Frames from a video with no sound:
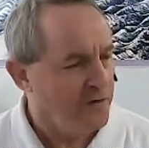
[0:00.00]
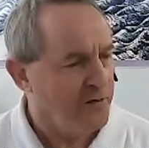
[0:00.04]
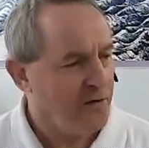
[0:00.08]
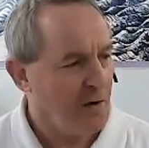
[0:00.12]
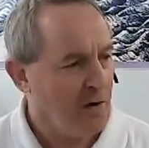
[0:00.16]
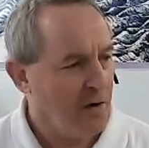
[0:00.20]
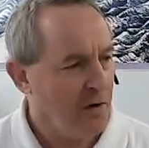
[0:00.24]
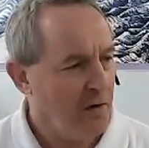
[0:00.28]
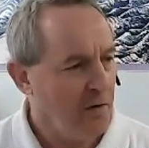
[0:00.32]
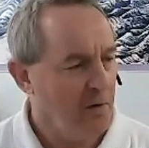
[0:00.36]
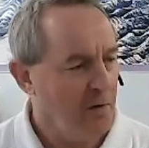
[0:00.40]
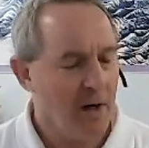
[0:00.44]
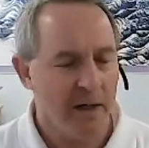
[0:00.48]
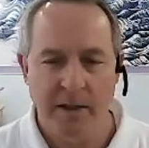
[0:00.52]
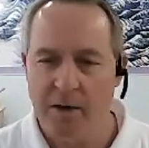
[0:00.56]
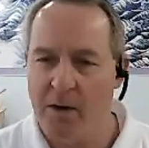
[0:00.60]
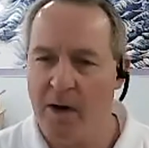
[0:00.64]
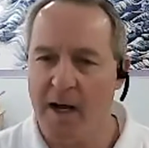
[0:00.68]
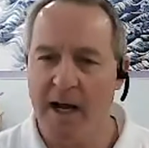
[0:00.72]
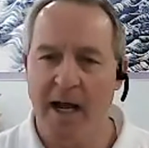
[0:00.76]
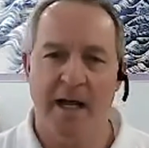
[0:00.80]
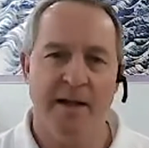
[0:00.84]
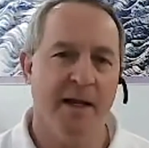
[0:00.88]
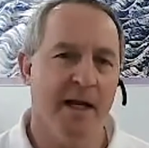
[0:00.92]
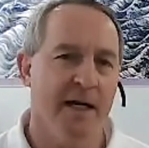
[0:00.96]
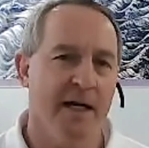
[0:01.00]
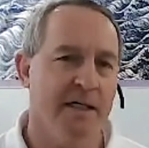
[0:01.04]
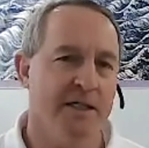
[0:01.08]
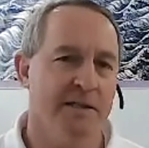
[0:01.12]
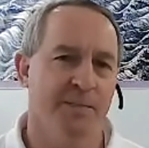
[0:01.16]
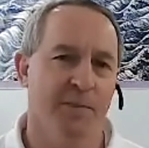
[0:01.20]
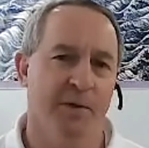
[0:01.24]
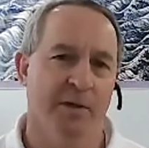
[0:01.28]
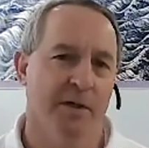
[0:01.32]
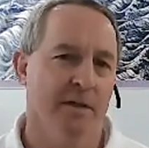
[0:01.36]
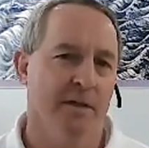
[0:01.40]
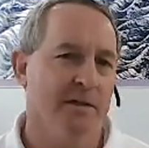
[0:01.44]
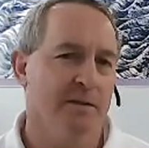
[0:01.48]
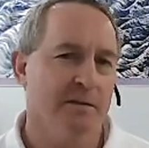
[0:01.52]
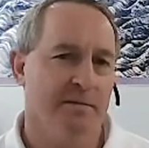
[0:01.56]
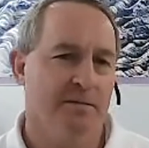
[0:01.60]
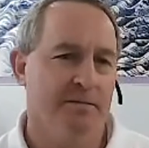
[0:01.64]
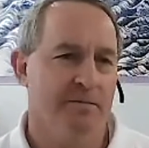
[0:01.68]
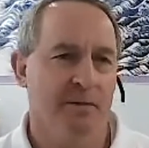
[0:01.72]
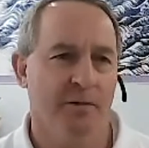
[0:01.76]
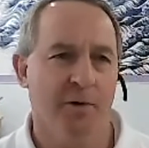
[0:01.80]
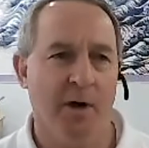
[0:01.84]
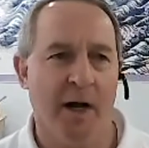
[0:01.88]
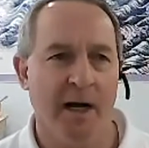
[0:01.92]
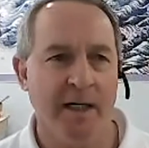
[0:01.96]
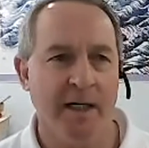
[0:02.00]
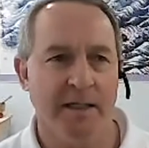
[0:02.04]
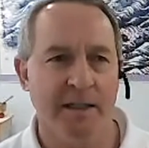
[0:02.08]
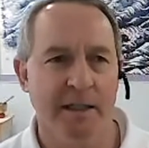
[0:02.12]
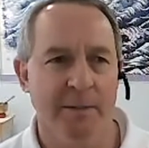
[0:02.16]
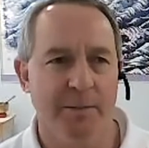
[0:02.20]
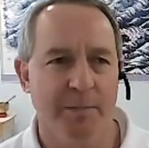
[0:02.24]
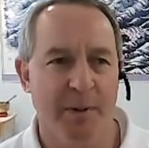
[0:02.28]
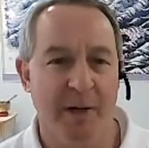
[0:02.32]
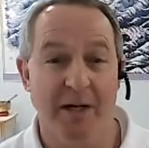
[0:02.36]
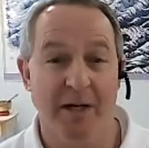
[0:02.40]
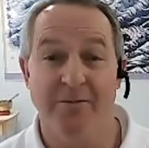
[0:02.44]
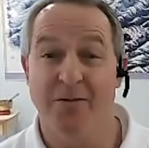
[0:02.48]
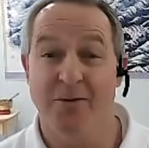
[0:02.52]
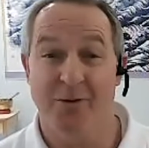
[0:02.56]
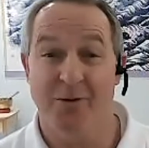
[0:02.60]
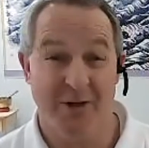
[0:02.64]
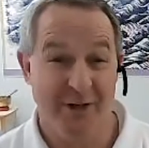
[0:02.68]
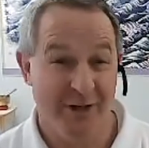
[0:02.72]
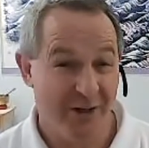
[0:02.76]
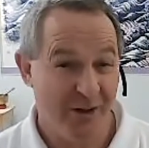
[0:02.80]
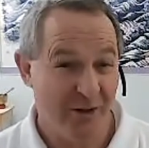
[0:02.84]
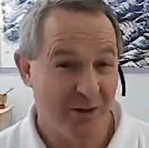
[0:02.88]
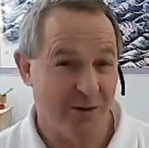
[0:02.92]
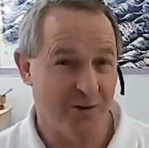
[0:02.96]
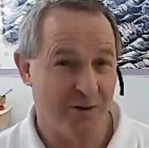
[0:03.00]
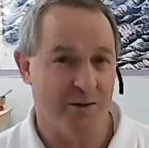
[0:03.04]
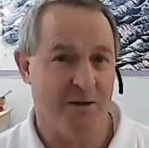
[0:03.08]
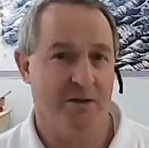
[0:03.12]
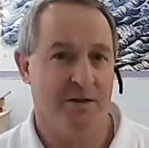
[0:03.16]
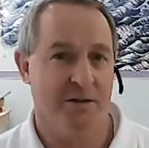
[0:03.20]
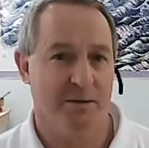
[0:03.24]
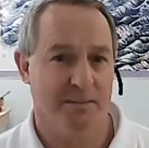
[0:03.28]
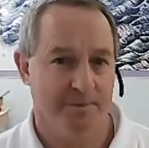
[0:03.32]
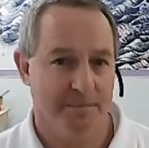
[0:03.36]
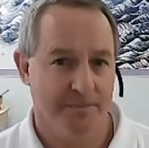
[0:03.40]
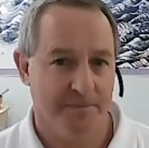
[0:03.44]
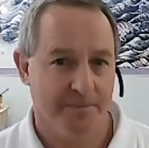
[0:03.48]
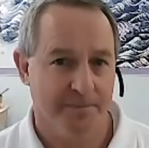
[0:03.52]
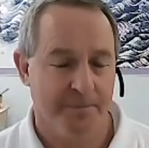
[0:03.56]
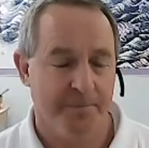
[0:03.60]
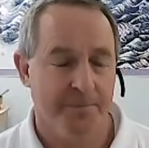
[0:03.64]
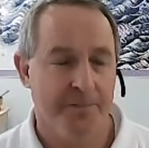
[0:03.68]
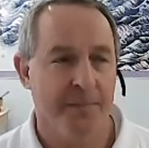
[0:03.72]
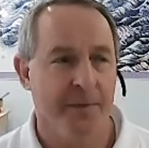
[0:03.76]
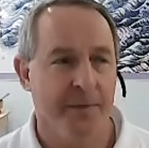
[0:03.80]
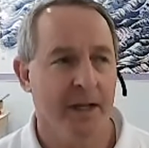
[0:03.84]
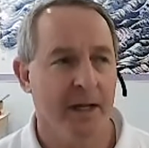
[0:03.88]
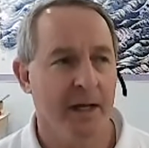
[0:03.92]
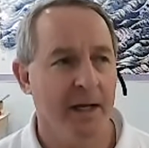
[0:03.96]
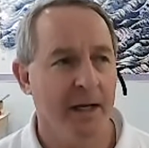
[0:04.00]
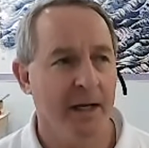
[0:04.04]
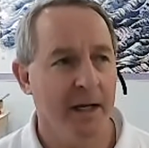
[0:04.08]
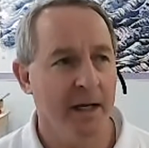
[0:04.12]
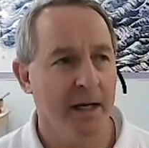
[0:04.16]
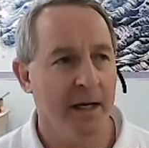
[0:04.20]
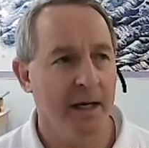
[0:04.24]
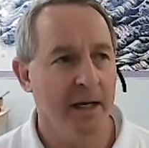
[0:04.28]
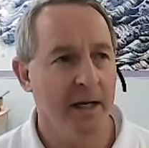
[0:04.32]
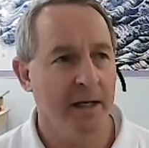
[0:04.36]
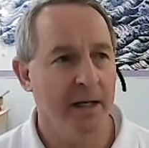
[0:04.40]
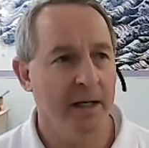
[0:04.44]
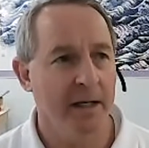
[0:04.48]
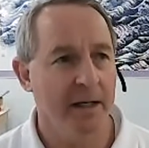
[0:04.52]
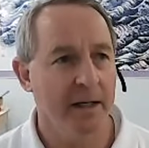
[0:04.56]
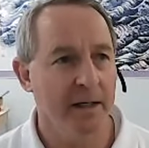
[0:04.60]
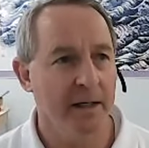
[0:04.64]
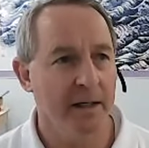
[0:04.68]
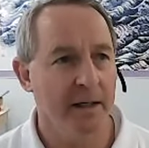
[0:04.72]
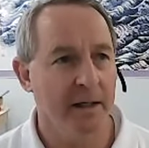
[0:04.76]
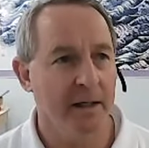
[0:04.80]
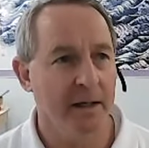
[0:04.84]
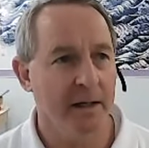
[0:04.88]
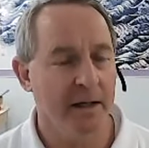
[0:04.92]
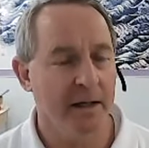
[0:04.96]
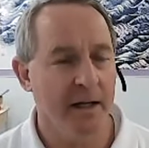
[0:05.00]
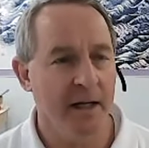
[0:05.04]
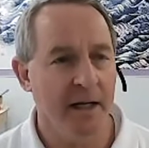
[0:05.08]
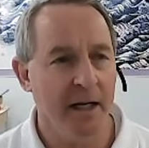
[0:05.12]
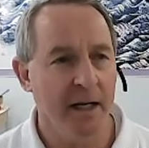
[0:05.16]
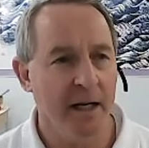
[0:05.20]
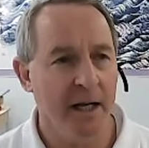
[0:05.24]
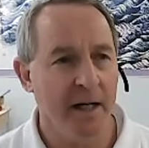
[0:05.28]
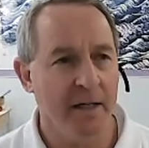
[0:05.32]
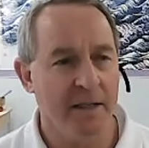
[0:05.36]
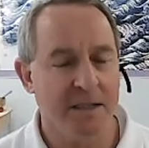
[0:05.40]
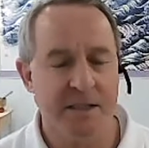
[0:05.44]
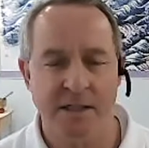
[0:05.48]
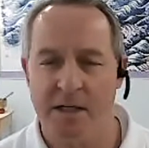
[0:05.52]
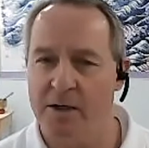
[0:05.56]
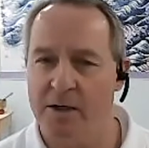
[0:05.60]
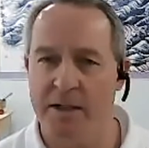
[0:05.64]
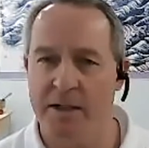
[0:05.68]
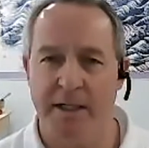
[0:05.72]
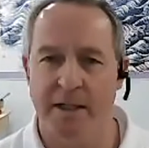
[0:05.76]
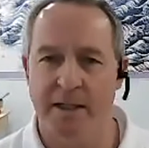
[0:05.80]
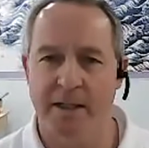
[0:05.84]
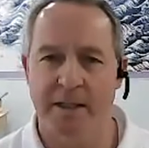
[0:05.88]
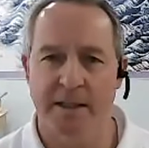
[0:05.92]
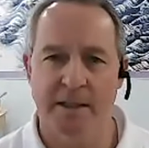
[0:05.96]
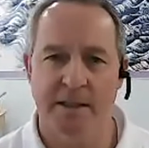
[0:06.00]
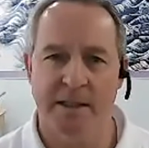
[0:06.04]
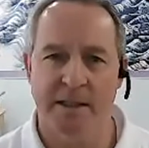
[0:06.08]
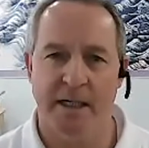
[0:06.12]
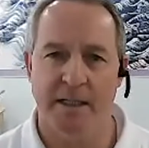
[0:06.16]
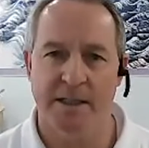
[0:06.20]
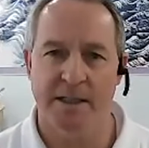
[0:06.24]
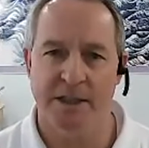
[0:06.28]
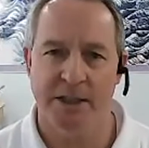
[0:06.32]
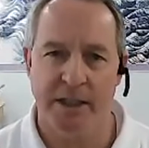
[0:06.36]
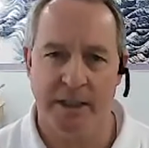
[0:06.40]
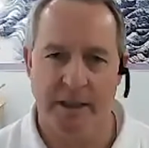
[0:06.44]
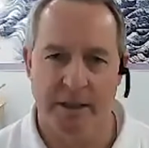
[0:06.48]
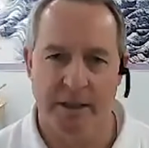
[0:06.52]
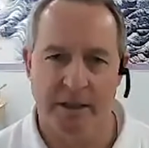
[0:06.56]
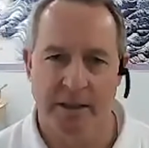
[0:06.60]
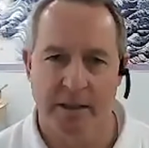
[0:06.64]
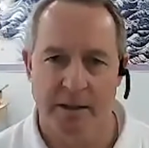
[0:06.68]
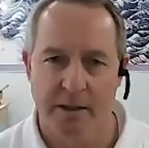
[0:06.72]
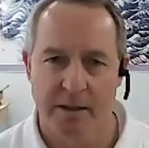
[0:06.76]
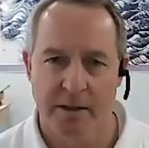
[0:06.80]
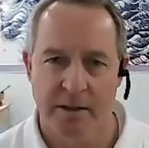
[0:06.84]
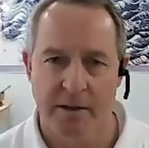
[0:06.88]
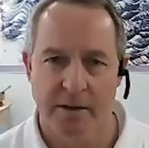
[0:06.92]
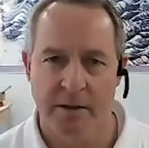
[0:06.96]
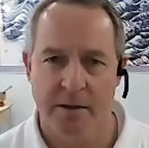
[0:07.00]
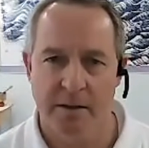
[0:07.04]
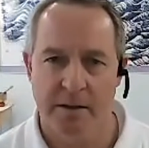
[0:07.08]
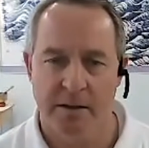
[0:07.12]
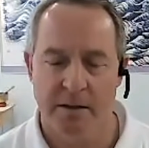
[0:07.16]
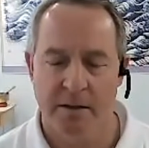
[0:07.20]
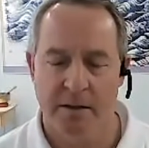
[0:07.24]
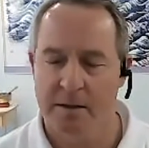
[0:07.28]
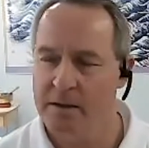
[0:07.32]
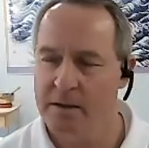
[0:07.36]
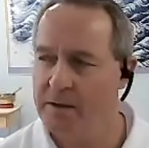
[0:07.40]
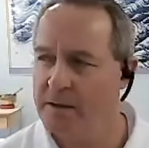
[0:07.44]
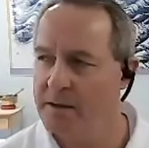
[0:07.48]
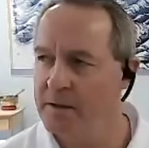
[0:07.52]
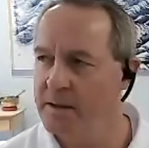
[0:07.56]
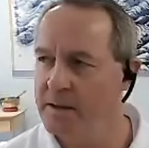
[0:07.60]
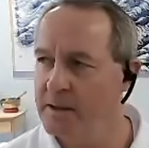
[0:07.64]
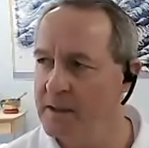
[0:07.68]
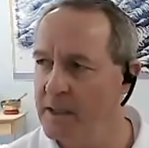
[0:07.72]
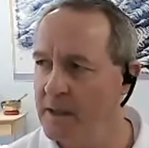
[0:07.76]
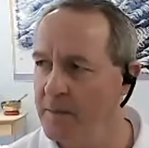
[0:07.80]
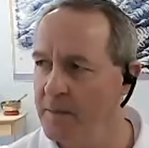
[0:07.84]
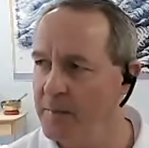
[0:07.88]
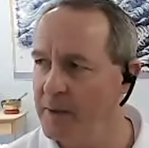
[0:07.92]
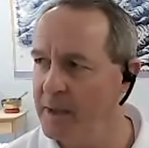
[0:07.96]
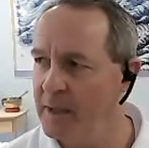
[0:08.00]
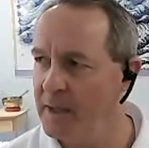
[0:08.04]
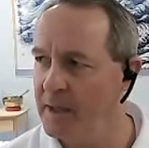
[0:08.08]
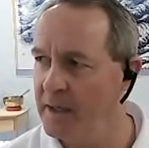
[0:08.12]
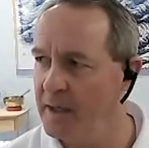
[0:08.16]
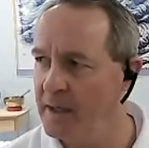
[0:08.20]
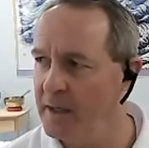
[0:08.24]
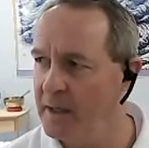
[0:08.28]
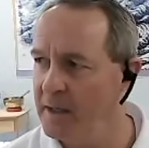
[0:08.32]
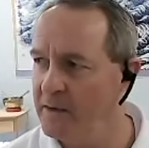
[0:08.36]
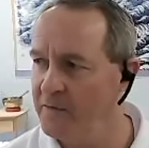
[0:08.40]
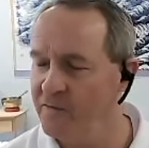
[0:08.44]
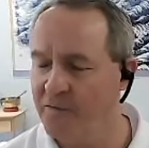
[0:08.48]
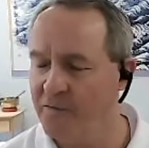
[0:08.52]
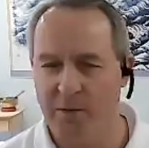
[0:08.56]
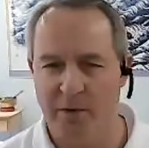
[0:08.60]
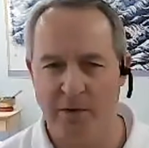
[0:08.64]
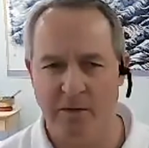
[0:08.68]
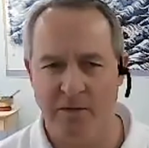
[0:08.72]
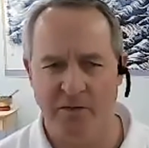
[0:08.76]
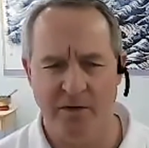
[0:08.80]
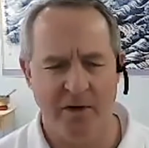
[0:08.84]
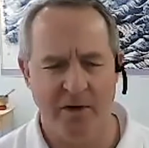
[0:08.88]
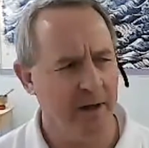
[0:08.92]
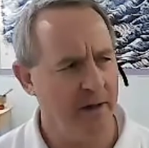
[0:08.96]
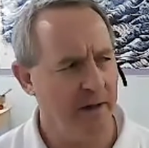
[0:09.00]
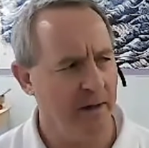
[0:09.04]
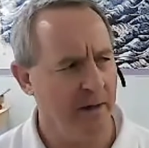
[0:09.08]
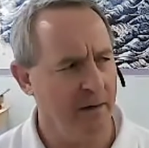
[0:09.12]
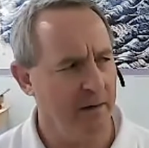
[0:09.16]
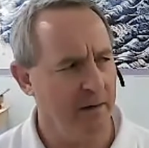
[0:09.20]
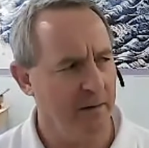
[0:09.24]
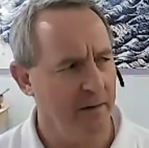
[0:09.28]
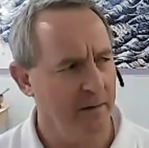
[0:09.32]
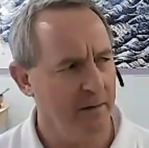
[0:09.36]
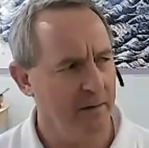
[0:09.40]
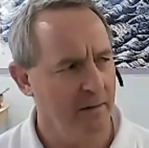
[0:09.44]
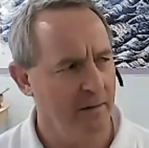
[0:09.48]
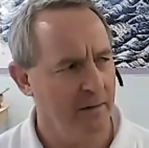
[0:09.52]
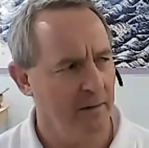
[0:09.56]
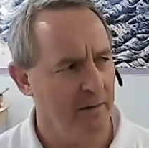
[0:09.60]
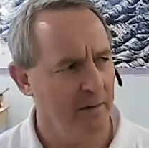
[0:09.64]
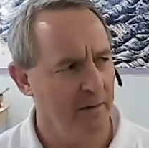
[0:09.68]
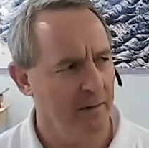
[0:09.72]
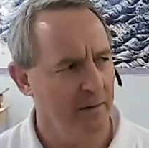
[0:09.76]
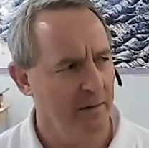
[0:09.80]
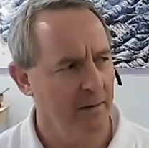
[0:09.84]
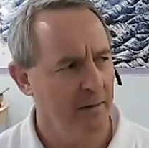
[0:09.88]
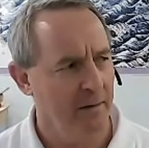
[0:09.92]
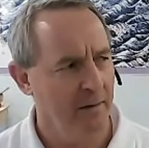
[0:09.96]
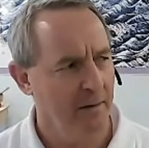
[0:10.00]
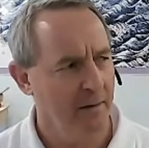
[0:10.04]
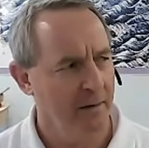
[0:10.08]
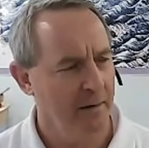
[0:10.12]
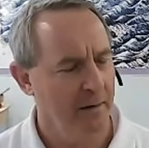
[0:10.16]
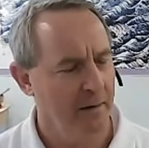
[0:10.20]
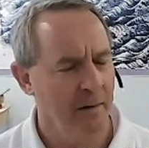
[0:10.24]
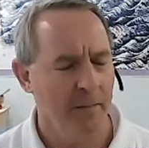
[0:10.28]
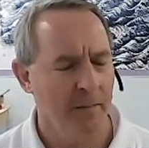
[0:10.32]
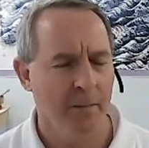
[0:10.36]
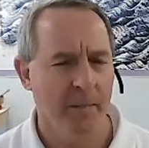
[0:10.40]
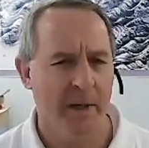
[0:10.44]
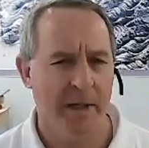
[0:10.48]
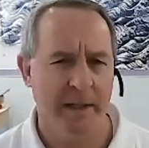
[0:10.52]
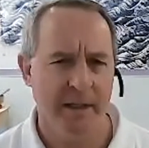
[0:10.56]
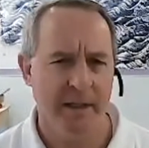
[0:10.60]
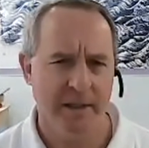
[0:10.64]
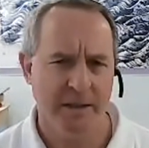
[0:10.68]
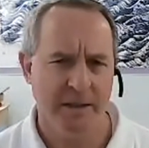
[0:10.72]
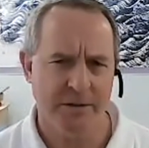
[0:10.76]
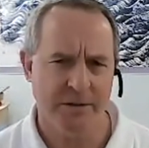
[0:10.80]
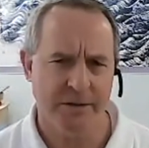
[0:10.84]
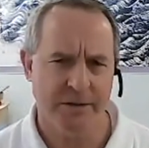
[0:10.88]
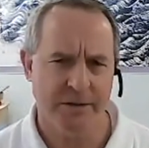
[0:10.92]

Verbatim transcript: So, you know, I had that experience, chronic knee pain for years. And then I started getting into Tai Chi. And I began experiencing, hey, my knees